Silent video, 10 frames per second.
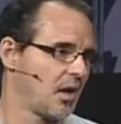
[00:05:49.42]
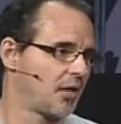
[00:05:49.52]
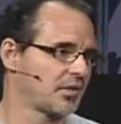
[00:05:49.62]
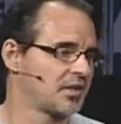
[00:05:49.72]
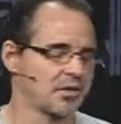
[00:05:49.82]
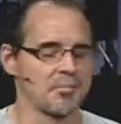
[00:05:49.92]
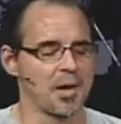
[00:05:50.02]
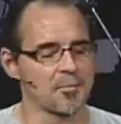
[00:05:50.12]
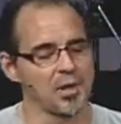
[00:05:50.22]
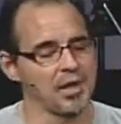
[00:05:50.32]
Often it's a
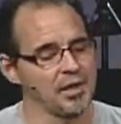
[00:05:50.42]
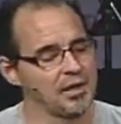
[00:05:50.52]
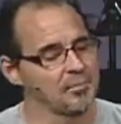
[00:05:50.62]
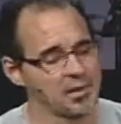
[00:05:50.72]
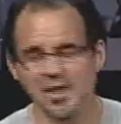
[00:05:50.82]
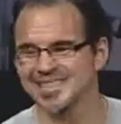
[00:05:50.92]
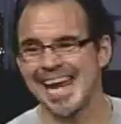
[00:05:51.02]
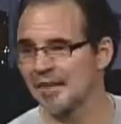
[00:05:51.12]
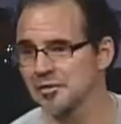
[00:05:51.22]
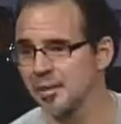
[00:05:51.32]
memory, but it doesn't
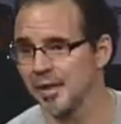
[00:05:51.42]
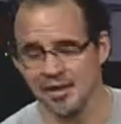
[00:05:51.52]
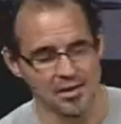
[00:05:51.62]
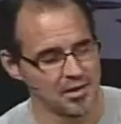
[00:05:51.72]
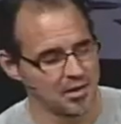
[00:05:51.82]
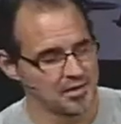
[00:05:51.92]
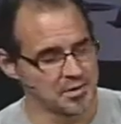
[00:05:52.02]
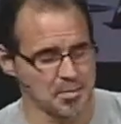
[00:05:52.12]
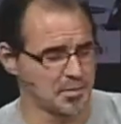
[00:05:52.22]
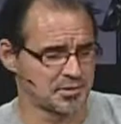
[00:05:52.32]
have to be.
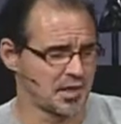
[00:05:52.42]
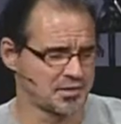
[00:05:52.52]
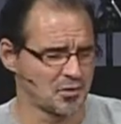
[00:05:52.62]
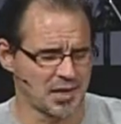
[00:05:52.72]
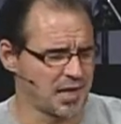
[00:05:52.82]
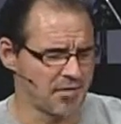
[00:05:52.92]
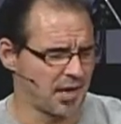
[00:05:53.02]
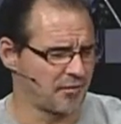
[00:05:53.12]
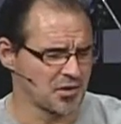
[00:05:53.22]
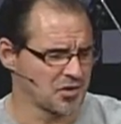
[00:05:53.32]
Some people said, is it okay if
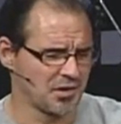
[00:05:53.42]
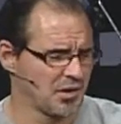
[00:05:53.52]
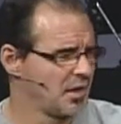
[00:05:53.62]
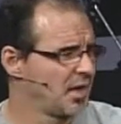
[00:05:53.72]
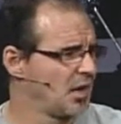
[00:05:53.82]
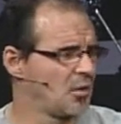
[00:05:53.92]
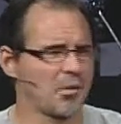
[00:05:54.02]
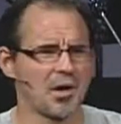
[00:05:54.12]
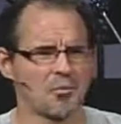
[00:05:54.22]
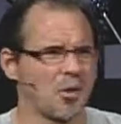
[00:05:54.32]
I envision, you
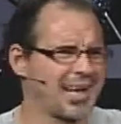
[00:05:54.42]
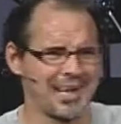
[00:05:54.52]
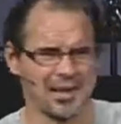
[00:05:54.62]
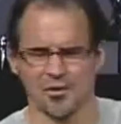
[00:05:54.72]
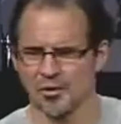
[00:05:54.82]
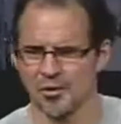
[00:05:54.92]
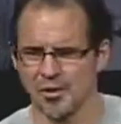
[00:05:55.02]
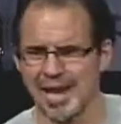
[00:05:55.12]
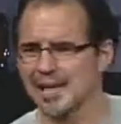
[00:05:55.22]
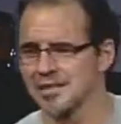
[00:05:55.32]
know, running
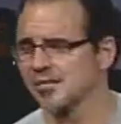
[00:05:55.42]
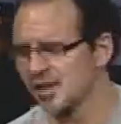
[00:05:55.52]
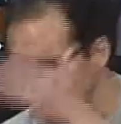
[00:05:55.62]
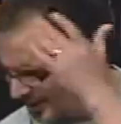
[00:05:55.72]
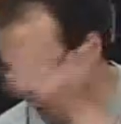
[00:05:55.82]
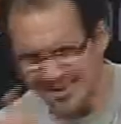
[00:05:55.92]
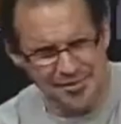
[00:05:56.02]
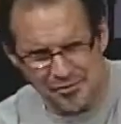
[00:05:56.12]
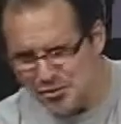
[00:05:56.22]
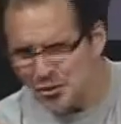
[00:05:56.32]
or an activity? And
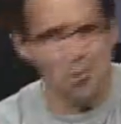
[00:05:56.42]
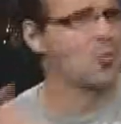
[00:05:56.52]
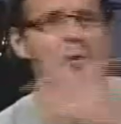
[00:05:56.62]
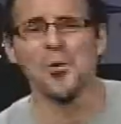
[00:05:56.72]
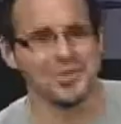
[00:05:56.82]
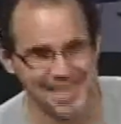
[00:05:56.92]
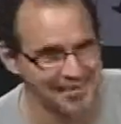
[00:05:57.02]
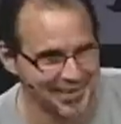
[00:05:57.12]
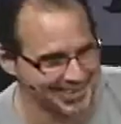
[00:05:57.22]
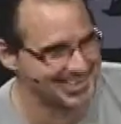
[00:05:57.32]
there's no rules
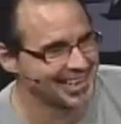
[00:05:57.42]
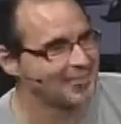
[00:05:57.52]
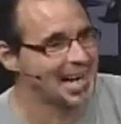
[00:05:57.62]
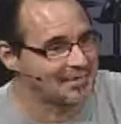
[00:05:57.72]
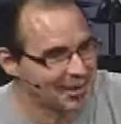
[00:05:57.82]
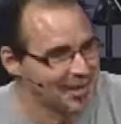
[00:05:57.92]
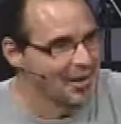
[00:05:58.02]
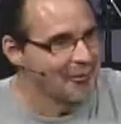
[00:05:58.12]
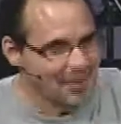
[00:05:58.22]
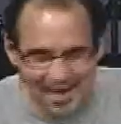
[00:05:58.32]
on this. Say whatever,
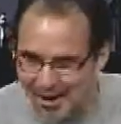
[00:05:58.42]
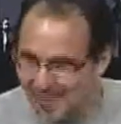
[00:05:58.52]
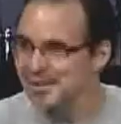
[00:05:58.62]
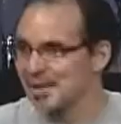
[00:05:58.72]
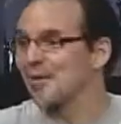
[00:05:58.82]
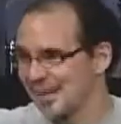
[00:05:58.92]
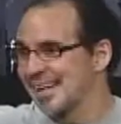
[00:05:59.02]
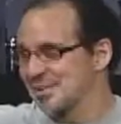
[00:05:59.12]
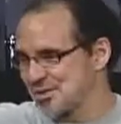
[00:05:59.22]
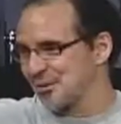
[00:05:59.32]
however the Lord
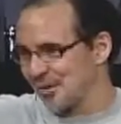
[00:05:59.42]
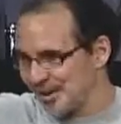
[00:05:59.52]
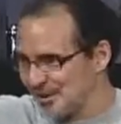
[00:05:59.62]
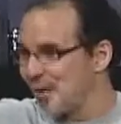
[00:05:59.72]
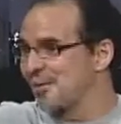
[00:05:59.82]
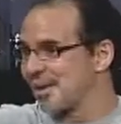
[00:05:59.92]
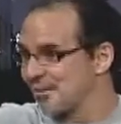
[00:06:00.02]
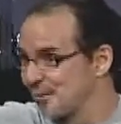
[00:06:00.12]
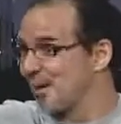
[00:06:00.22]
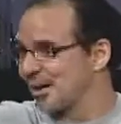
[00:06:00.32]
leads you, you know, go with it
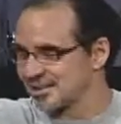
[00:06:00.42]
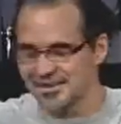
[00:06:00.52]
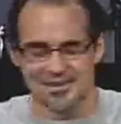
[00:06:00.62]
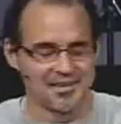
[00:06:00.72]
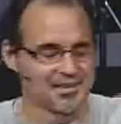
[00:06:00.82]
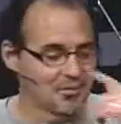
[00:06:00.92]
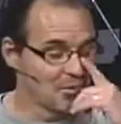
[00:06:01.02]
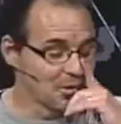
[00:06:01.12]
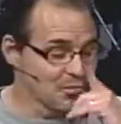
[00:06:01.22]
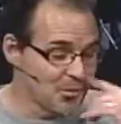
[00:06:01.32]
if it works.
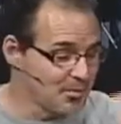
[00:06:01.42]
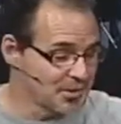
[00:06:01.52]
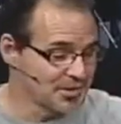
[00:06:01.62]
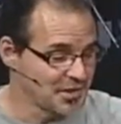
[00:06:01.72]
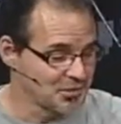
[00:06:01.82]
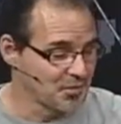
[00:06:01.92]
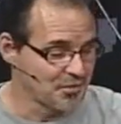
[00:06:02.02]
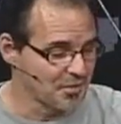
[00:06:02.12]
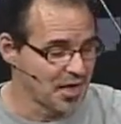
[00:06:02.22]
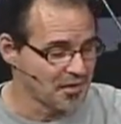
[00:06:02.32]
What works for one person doesn't
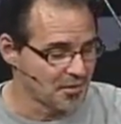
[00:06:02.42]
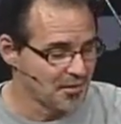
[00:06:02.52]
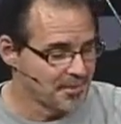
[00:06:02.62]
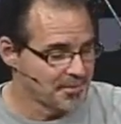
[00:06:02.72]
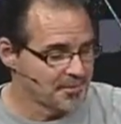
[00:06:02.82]
work for another.